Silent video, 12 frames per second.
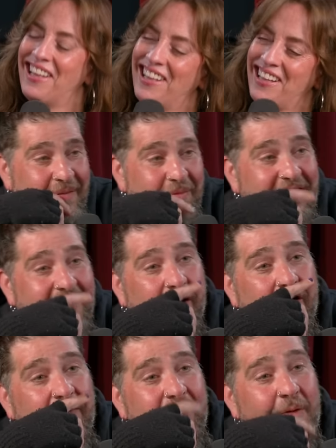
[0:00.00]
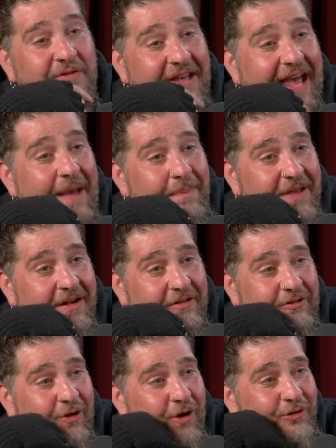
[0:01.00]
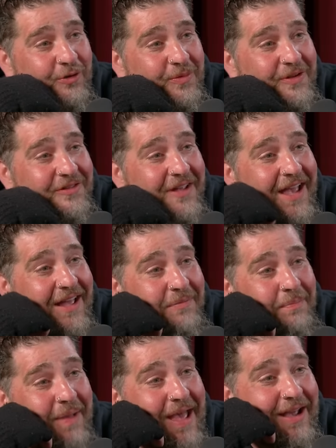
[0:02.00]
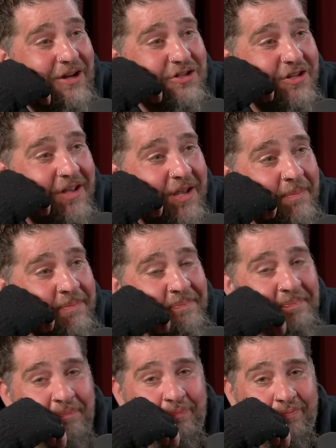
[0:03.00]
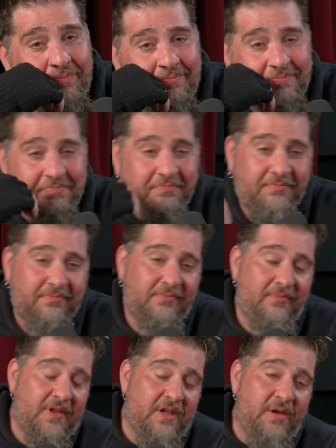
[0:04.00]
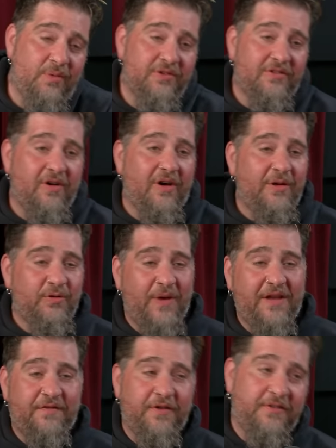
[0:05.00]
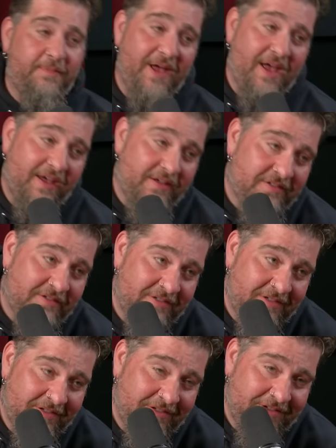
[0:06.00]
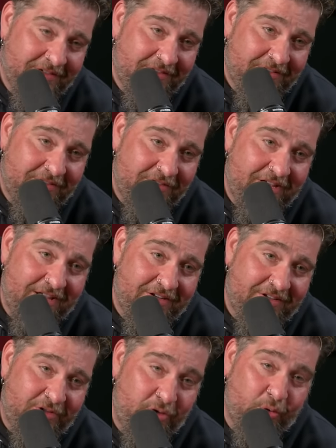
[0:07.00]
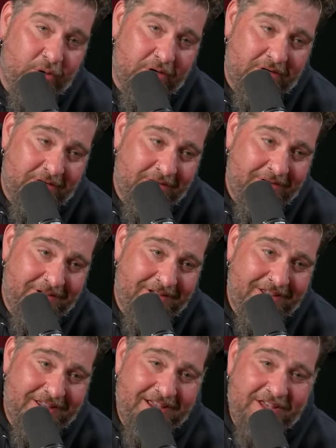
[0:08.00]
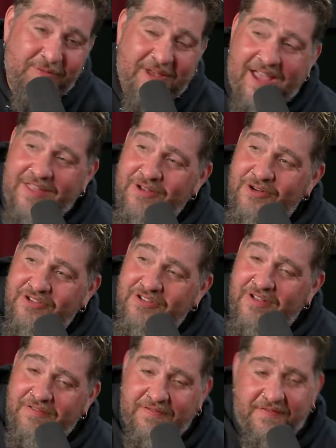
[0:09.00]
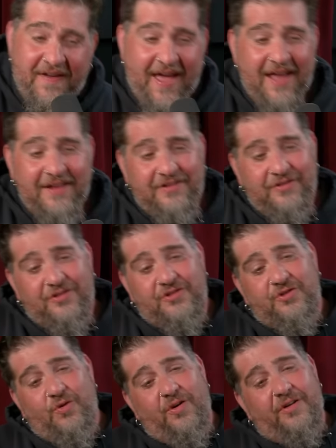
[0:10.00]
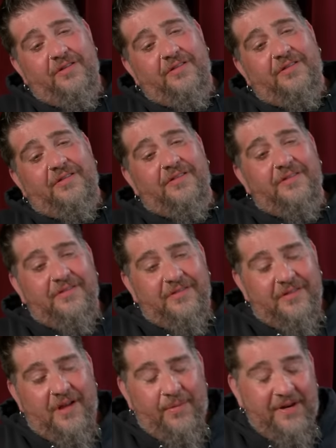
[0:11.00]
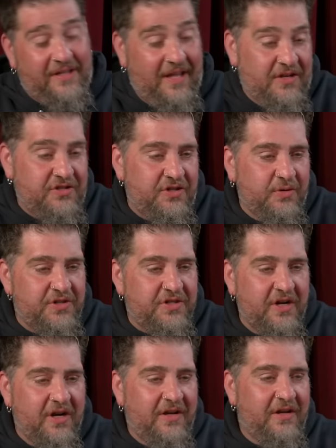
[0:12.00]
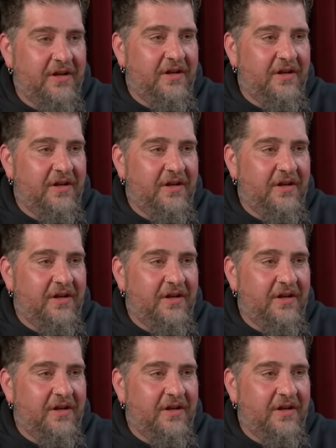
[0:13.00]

and then when he got off, I was happy I didn't talk to him because at baggage claim, he was talking. He was waiting for his bags. this is at Newark. He's waiting, and there's a fat, short. I'm gonna guess Jewish guy.